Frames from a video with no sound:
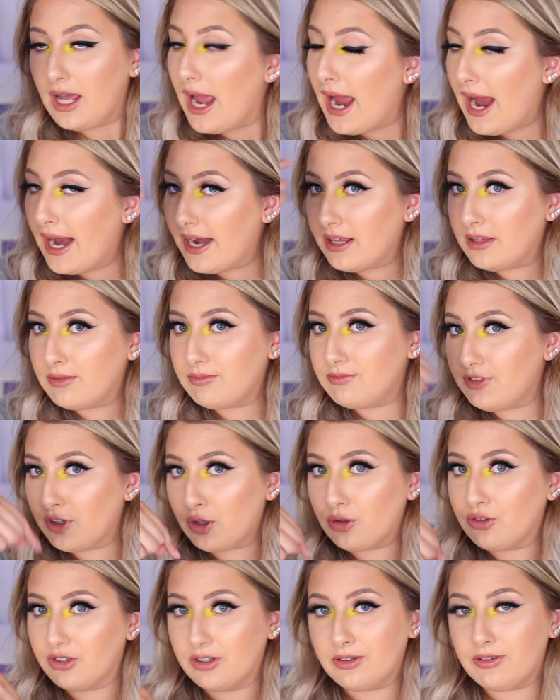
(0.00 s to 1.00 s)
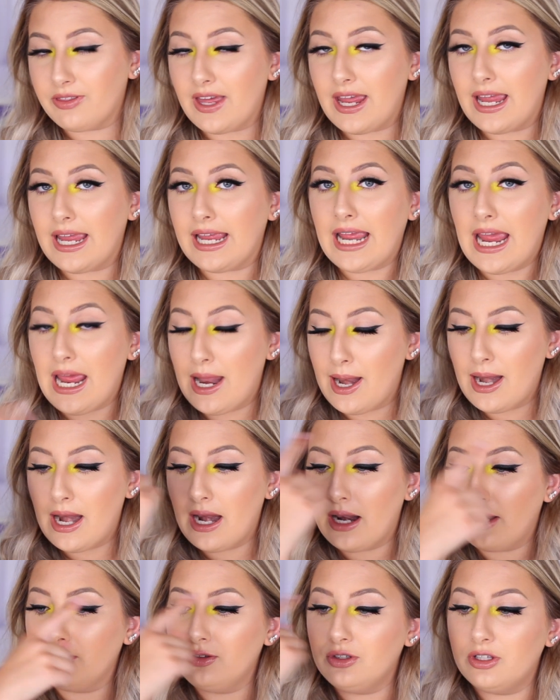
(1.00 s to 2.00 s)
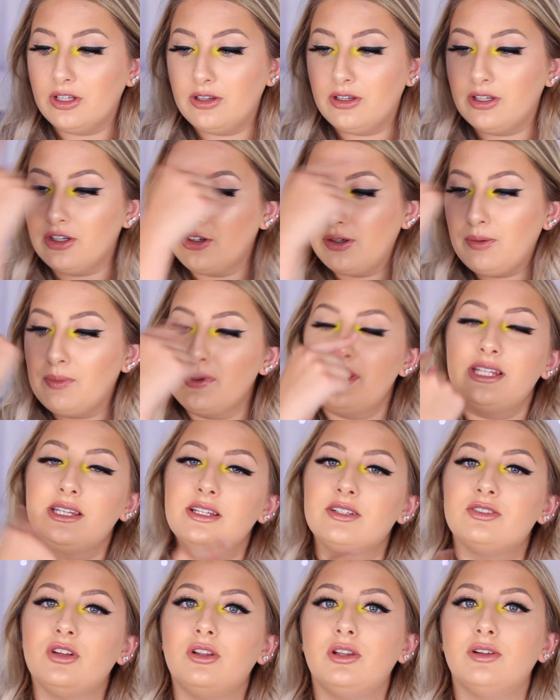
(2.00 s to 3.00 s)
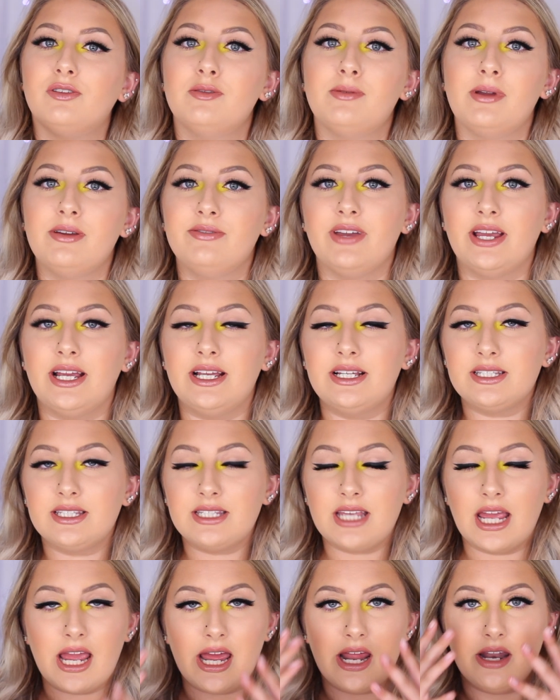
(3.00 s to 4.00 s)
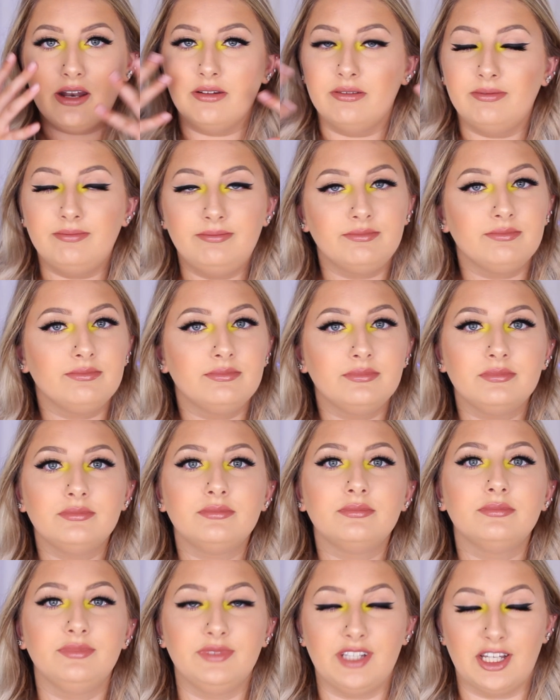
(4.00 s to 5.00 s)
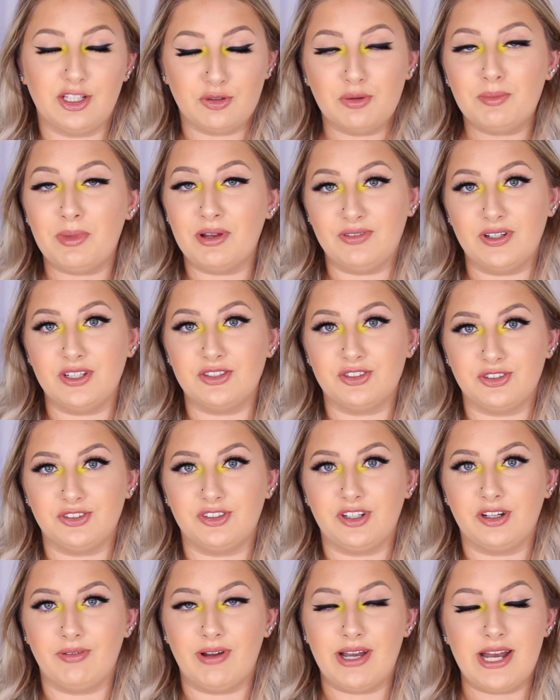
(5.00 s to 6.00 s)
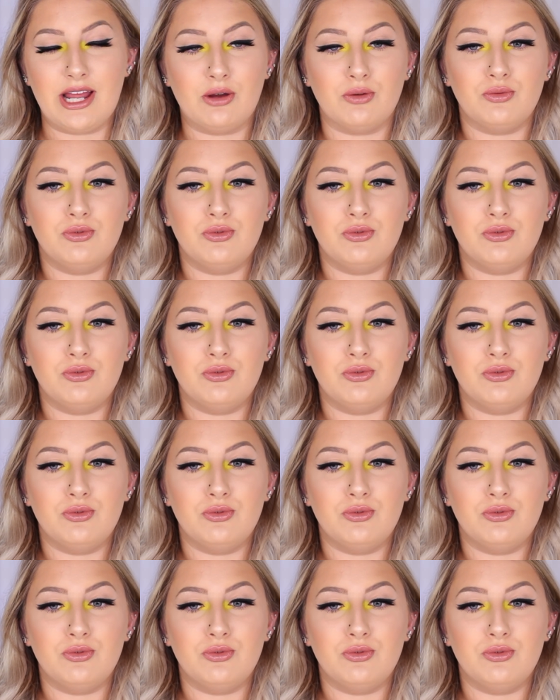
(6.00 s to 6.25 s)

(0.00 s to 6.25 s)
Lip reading: edit filter thing, and literally went like this all over my face, and that's what my face looks like right now.